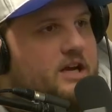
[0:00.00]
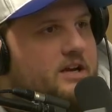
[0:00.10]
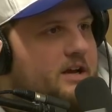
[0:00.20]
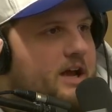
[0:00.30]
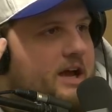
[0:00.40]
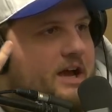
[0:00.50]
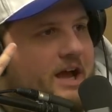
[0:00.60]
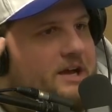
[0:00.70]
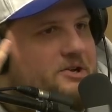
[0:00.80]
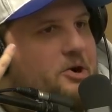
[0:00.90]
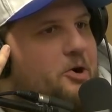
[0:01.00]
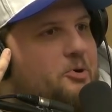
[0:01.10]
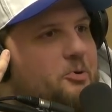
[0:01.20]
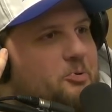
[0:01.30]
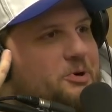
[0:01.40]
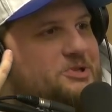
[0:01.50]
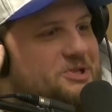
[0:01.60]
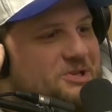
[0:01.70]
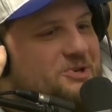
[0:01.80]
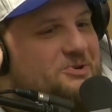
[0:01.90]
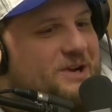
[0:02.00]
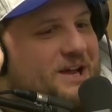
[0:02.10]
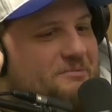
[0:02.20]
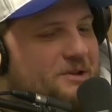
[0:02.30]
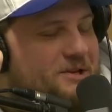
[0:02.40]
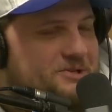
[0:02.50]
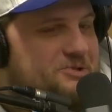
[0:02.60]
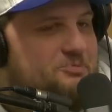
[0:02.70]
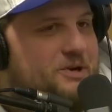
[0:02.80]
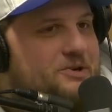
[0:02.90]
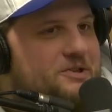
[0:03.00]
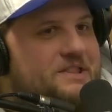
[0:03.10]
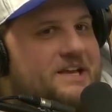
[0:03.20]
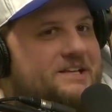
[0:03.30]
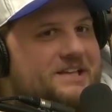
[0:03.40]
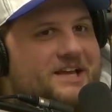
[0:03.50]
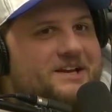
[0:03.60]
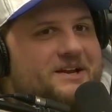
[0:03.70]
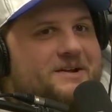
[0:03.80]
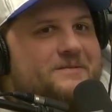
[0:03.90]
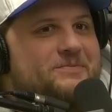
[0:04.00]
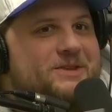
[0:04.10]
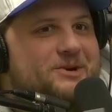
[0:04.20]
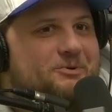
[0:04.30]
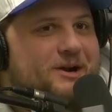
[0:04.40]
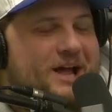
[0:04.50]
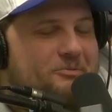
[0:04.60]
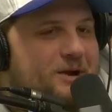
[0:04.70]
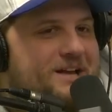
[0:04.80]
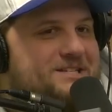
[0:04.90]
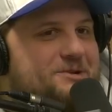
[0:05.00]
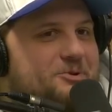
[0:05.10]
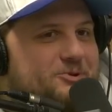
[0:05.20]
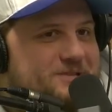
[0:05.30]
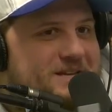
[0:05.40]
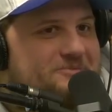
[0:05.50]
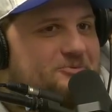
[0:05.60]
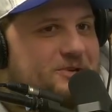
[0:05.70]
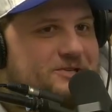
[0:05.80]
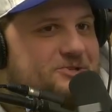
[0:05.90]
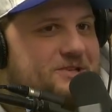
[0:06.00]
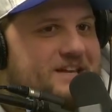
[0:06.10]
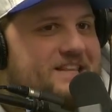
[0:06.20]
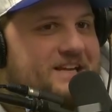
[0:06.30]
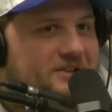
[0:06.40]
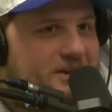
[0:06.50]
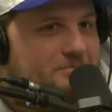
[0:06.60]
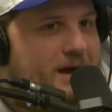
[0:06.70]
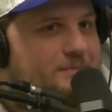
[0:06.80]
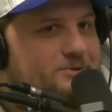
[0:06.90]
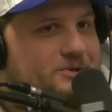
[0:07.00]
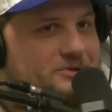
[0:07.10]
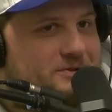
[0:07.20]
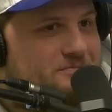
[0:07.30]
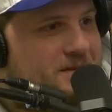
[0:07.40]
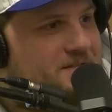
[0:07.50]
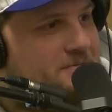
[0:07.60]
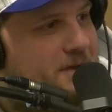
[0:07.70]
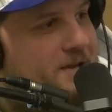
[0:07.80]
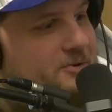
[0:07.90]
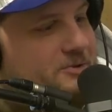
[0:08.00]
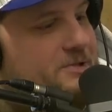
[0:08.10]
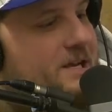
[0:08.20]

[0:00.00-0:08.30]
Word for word: I, I know what you do, and I, but it's just weird to think that. You know, I, when I see one of those deep freezers, I think of like popsicles and pizza bagels.